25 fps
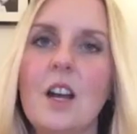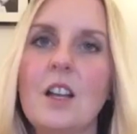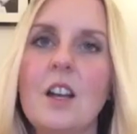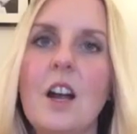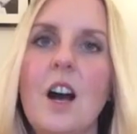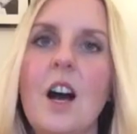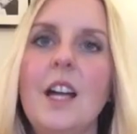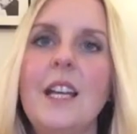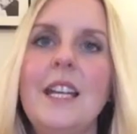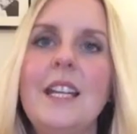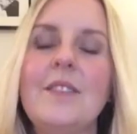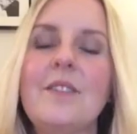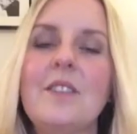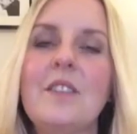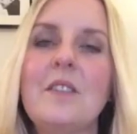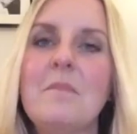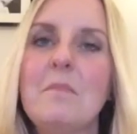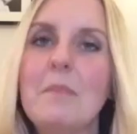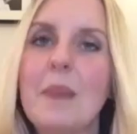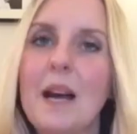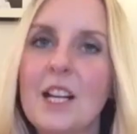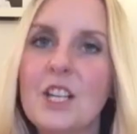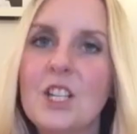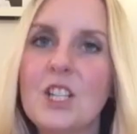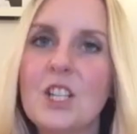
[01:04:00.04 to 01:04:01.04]
I can't even
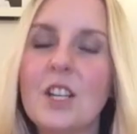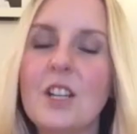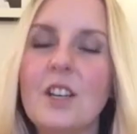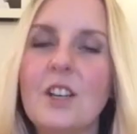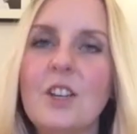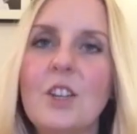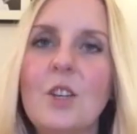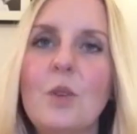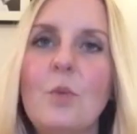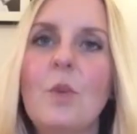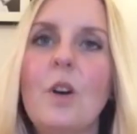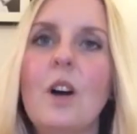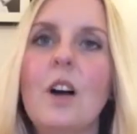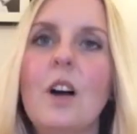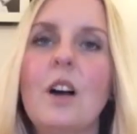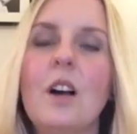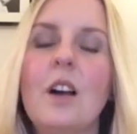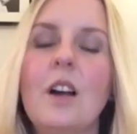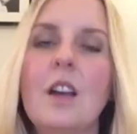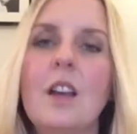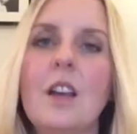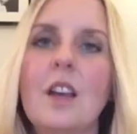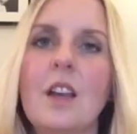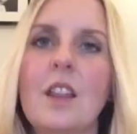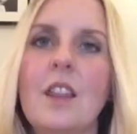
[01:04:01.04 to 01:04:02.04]
imagine the
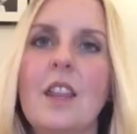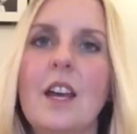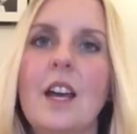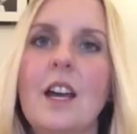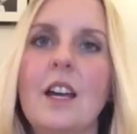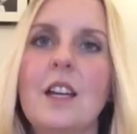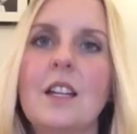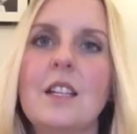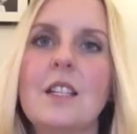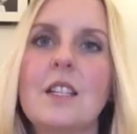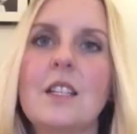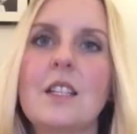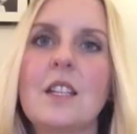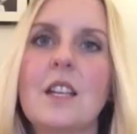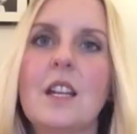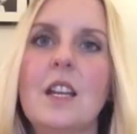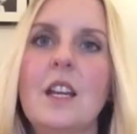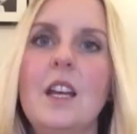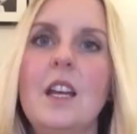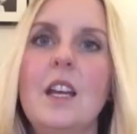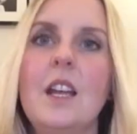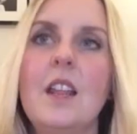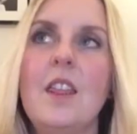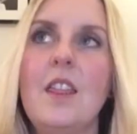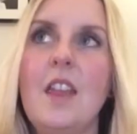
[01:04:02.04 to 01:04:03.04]
work that
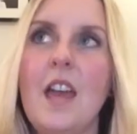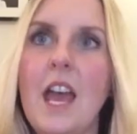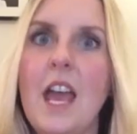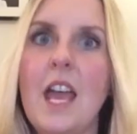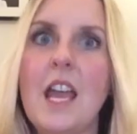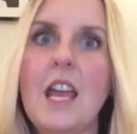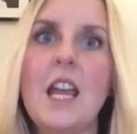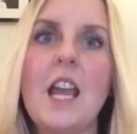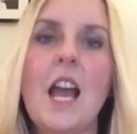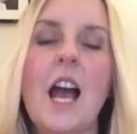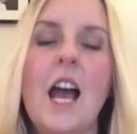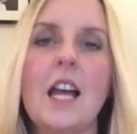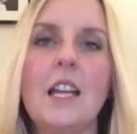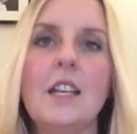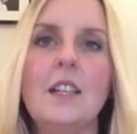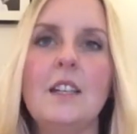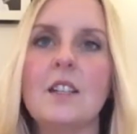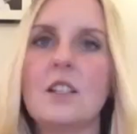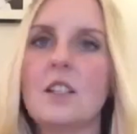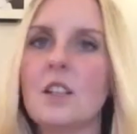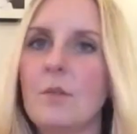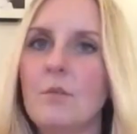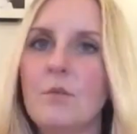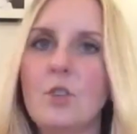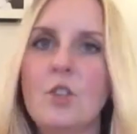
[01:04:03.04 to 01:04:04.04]
they
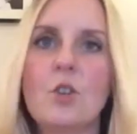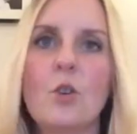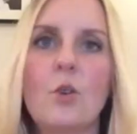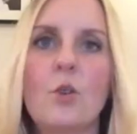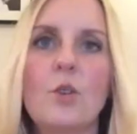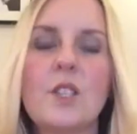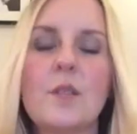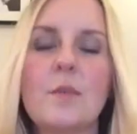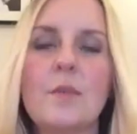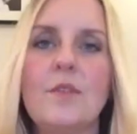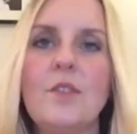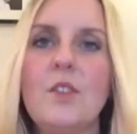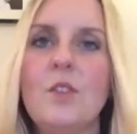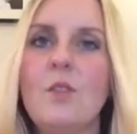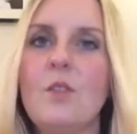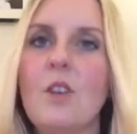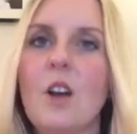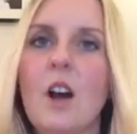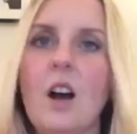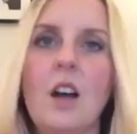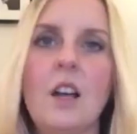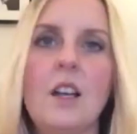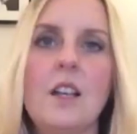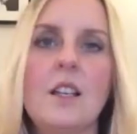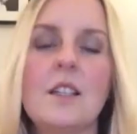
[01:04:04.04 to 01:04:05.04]
and I'm sure some of you
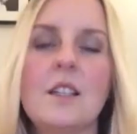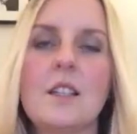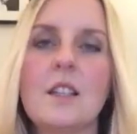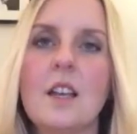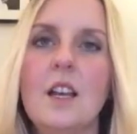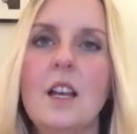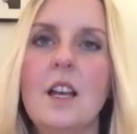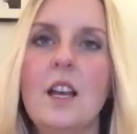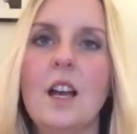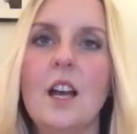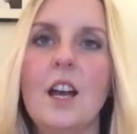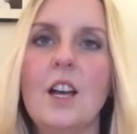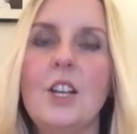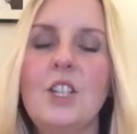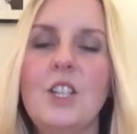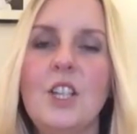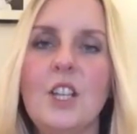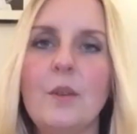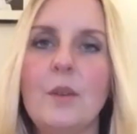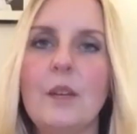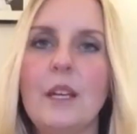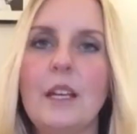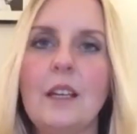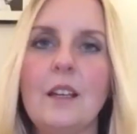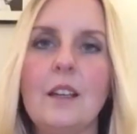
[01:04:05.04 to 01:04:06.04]
guys are
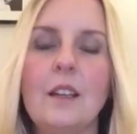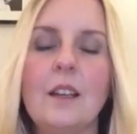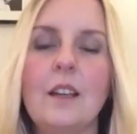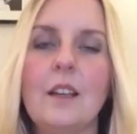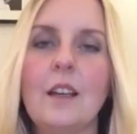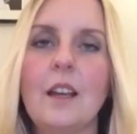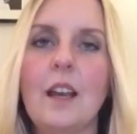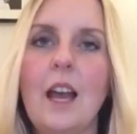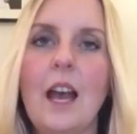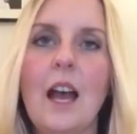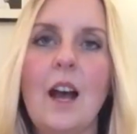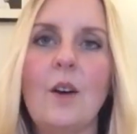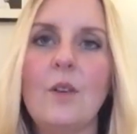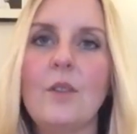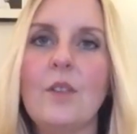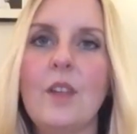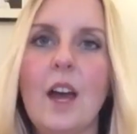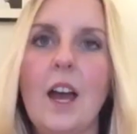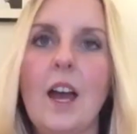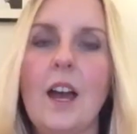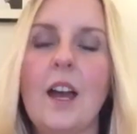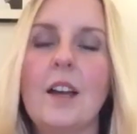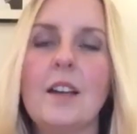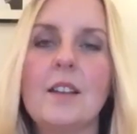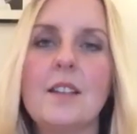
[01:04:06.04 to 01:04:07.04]
doing out
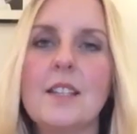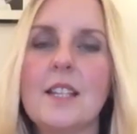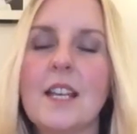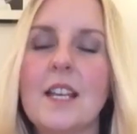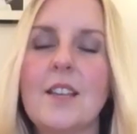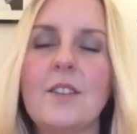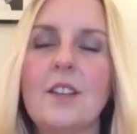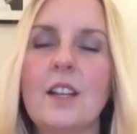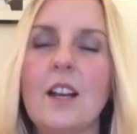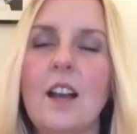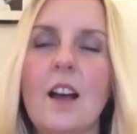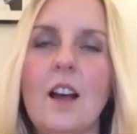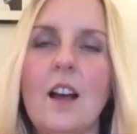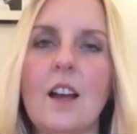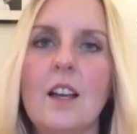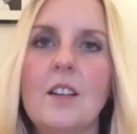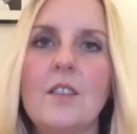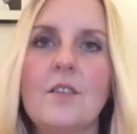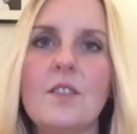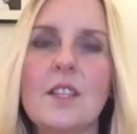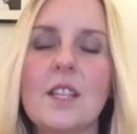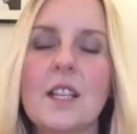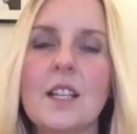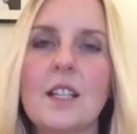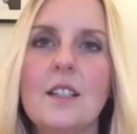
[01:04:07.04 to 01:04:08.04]
there saving
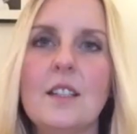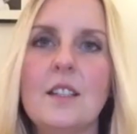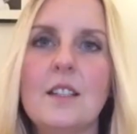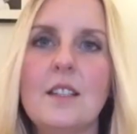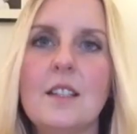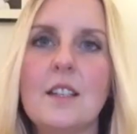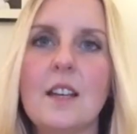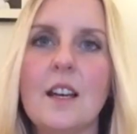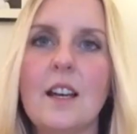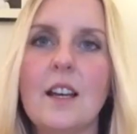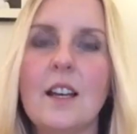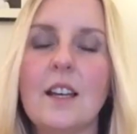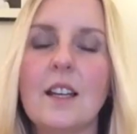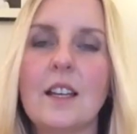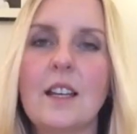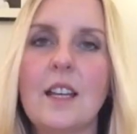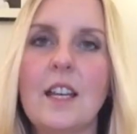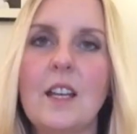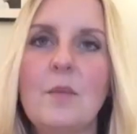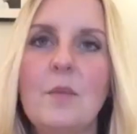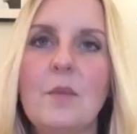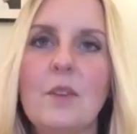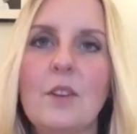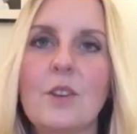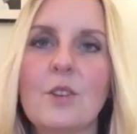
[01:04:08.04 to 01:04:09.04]
lives and uh,
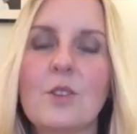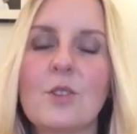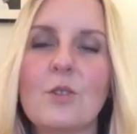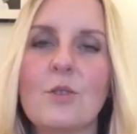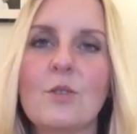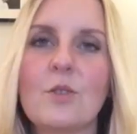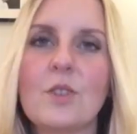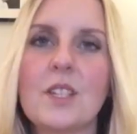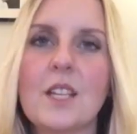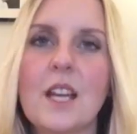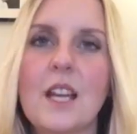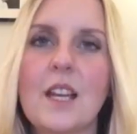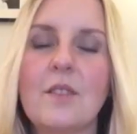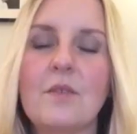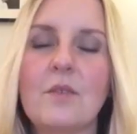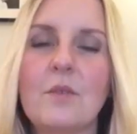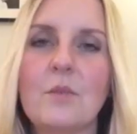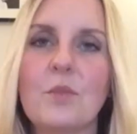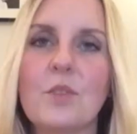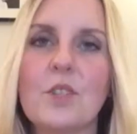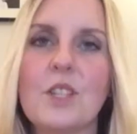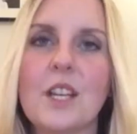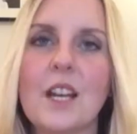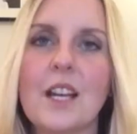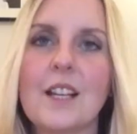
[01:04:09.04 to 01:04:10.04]
keeping us all safe
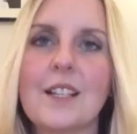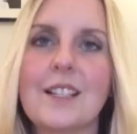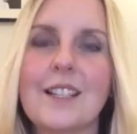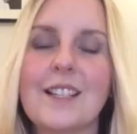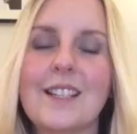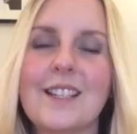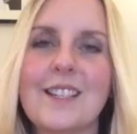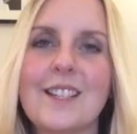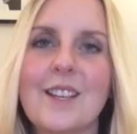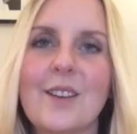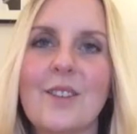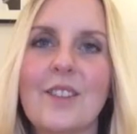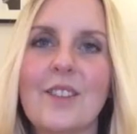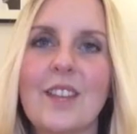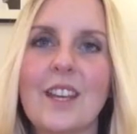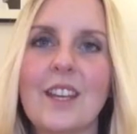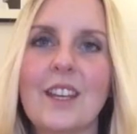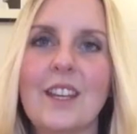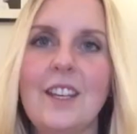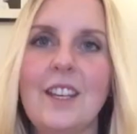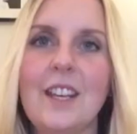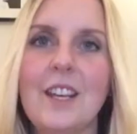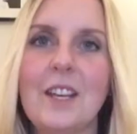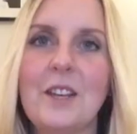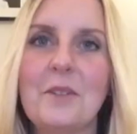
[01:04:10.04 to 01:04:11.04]
and protected. So
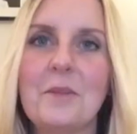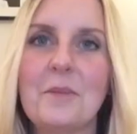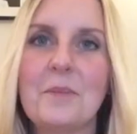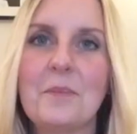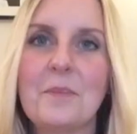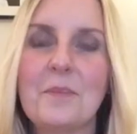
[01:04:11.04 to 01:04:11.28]
thank you.